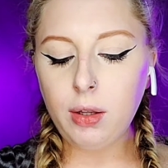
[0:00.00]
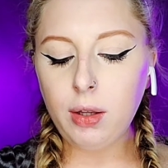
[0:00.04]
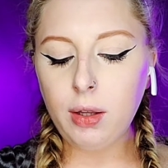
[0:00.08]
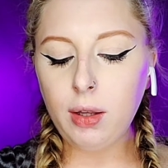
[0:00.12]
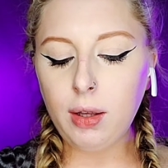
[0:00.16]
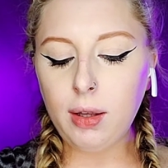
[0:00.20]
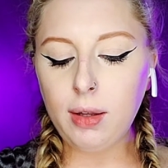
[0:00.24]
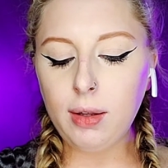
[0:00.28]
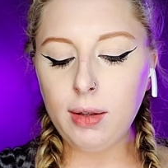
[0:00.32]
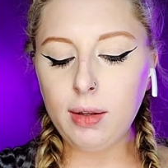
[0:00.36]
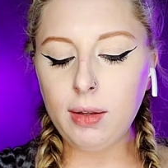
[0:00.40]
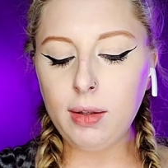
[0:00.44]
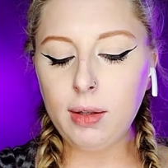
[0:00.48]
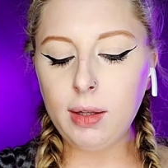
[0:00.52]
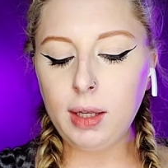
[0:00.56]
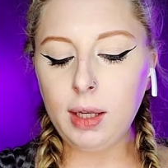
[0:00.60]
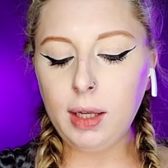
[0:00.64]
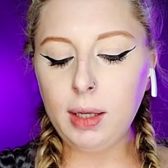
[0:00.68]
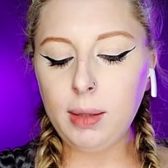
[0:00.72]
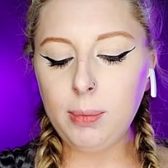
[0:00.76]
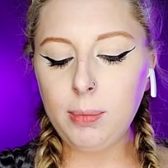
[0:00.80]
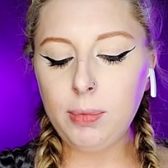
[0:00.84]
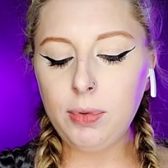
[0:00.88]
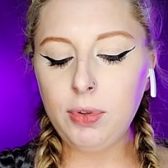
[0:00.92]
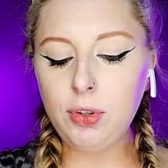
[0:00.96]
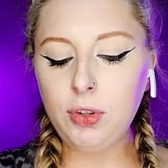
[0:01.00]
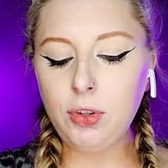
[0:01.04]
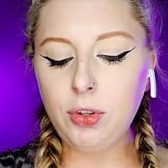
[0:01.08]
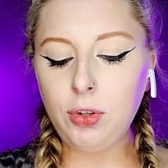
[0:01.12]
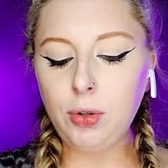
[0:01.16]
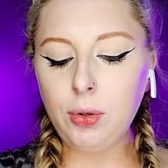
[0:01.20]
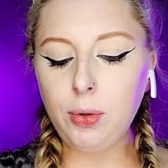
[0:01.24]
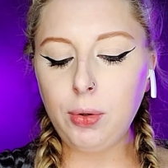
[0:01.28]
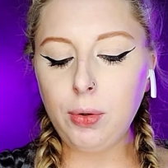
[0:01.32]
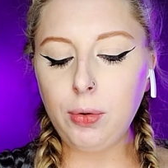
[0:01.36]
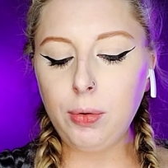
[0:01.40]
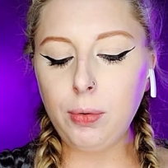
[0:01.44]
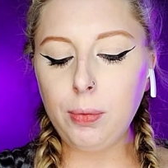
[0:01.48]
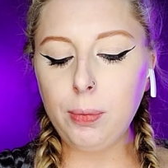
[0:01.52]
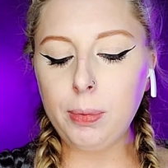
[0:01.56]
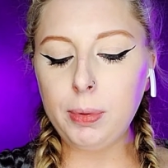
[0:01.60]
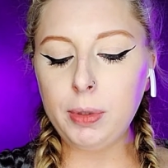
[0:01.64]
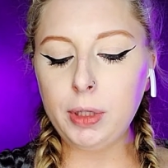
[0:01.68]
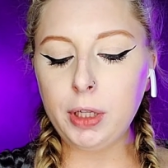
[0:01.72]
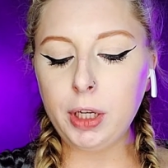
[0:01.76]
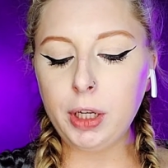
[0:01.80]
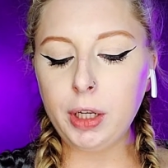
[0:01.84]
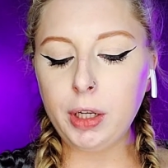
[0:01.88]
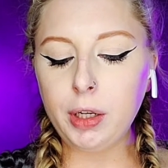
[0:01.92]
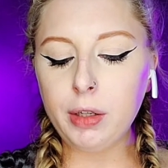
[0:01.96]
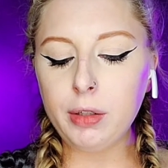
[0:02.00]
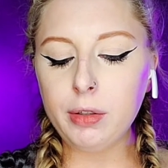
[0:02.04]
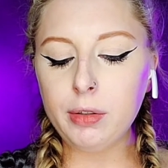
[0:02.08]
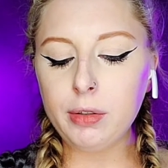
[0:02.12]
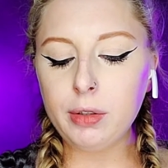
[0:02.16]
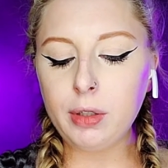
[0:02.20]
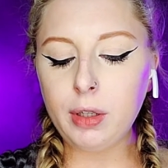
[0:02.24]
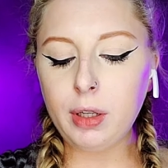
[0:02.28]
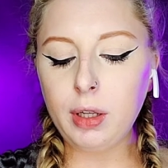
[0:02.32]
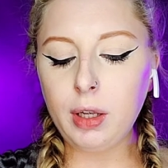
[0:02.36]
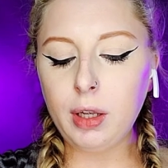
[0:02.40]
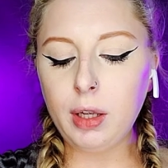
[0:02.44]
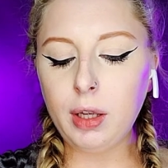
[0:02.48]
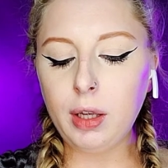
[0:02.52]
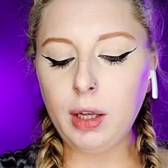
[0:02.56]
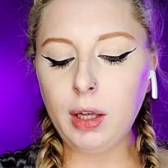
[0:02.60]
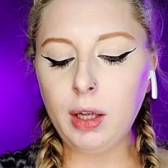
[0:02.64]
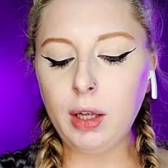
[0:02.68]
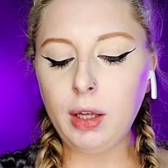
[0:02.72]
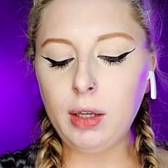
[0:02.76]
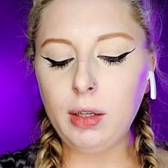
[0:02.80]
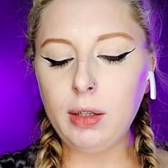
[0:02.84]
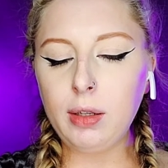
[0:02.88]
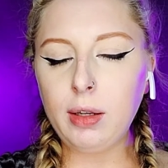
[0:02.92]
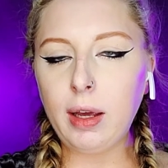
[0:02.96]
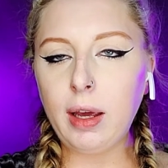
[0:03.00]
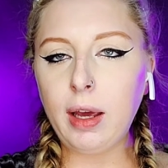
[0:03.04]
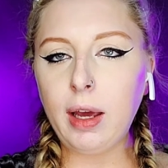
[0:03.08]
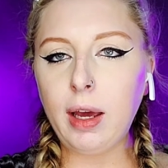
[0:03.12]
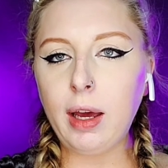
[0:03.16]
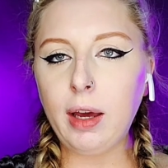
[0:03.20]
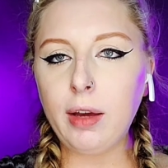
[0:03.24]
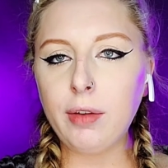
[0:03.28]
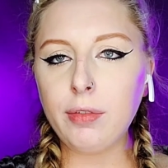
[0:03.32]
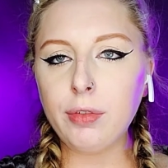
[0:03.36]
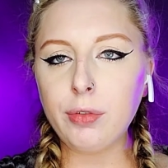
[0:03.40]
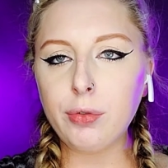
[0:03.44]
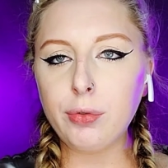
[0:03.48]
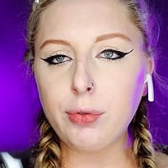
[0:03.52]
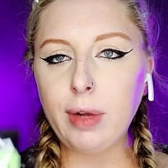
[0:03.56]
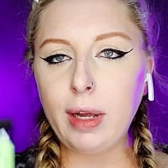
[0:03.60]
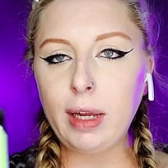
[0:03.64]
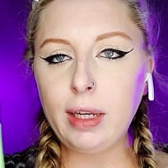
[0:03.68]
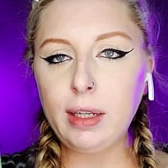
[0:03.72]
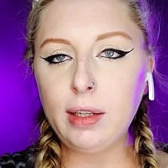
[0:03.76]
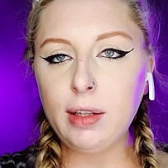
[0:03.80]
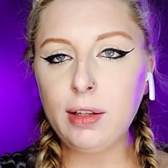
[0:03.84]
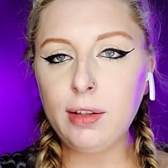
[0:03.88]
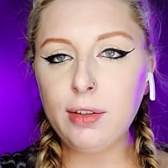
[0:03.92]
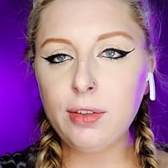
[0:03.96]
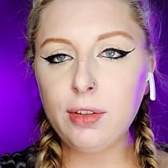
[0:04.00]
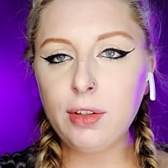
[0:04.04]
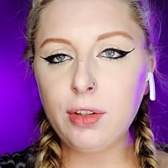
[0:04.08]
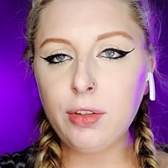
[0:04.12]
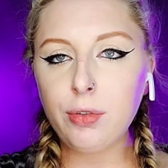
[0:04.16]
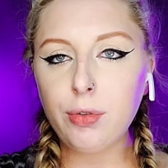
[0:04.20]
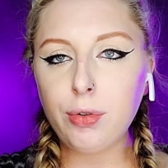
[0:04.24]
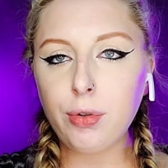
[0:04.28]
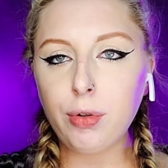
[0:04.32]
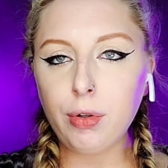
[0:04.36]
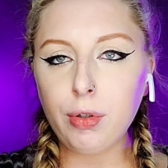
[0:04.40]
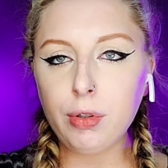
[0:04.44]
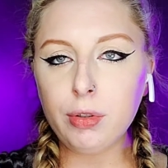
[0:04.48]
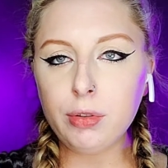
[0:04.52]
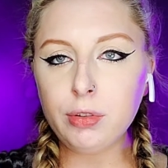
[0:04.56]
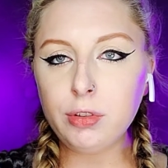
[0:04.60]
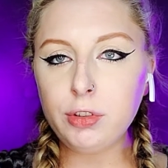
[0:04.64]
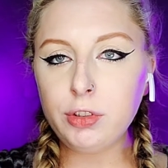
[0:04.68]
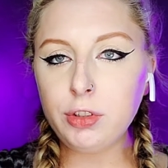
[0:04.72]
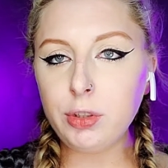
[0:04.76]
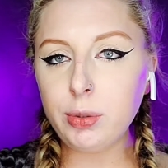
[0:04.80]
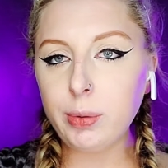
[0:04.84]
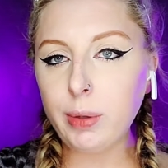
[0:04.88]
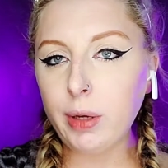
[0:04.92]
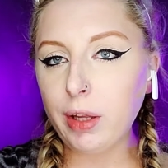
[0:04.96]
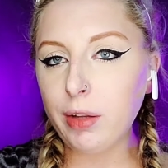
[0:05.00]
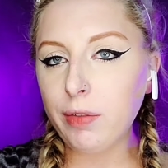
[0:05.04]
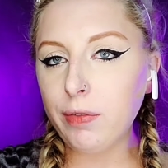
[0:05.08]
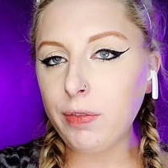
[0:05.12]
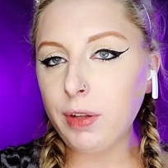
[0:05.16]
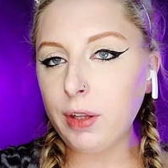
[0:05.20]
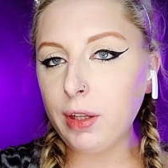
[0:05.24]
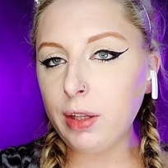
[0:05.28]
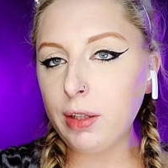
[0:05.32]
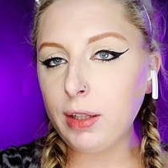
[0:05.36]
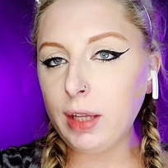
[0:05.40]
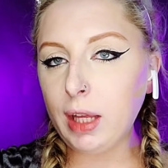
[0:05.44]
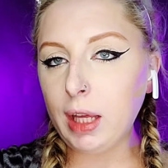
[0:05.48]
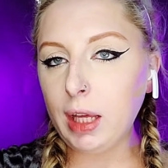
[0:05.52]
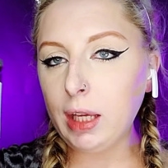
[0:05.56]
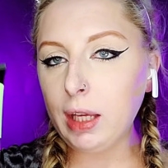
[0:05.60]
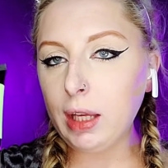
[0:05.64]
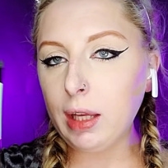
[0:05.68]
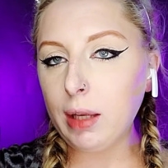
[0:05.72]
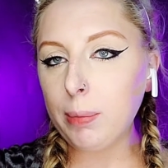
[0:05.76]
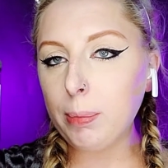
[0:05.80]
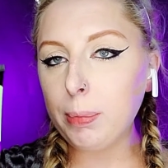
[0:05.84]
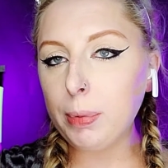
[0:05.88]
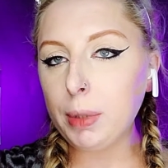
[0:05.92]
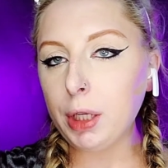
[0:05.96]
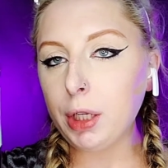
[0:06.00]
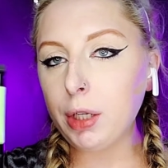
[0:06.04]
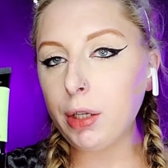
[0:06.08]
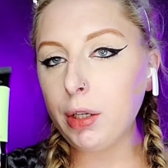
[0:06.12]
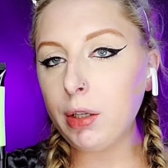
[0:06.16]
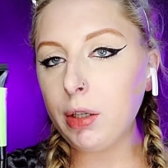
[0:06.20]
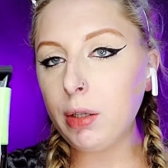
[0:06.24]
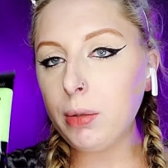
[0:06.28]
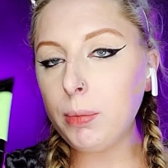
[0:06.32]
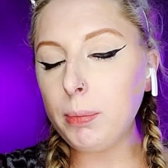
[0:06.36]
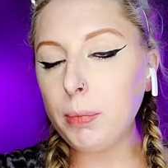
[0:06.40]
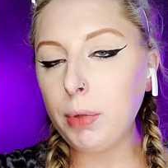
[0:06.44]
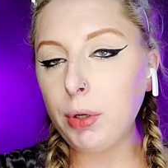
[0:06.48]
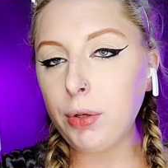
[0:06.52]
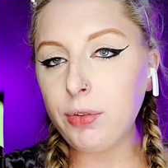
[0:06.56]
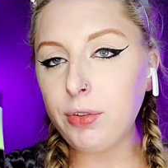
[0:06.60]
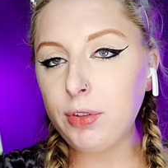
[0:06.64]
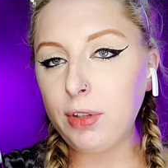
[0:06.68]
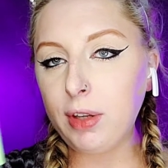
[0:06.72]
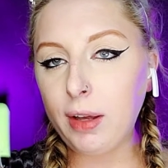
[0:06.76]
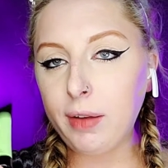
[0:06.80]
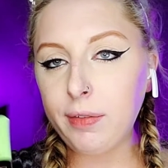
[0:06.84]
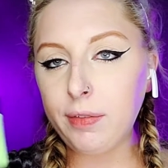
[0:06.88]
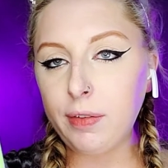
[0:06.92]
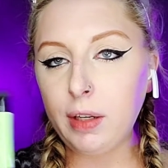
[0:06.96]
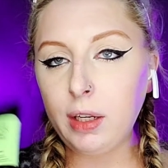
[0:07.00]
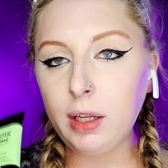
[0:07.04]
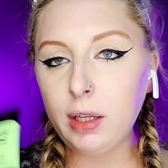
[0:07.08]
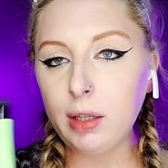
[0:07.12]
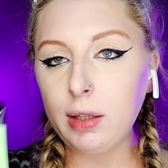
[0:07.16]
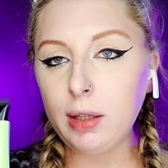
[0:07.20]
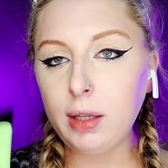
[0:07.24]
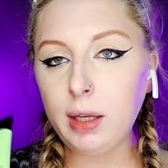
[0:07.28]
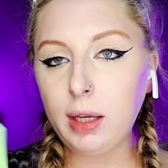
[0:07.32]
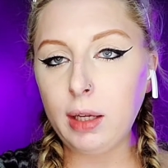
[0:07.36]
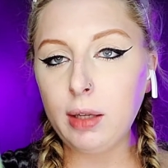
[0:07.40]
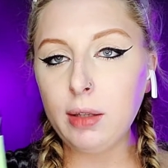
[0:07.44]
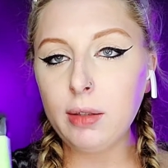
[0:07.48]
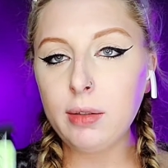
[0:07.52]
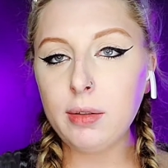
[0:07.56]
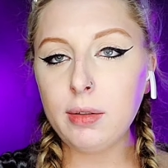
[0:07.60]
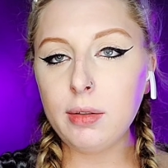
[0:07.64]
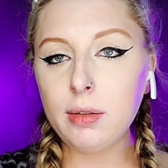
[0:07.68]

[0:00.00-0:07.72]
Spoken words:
It claims to blur and have redness control. Do I feel like it blurred? Most definitely.